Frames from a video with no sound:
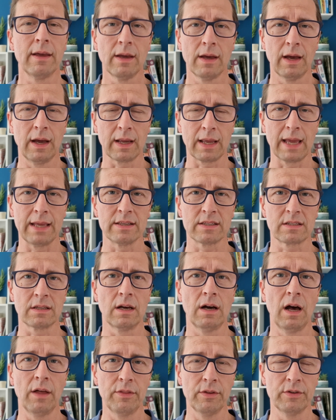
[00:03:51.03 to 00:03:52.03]
against
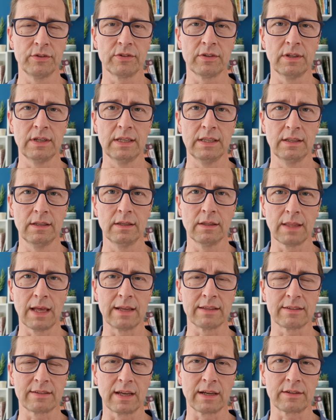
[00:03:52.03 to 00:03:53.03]
others in
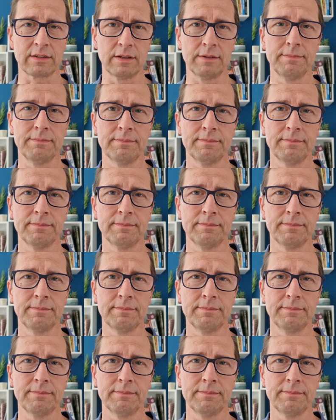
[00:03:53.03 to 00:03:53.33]
that sector.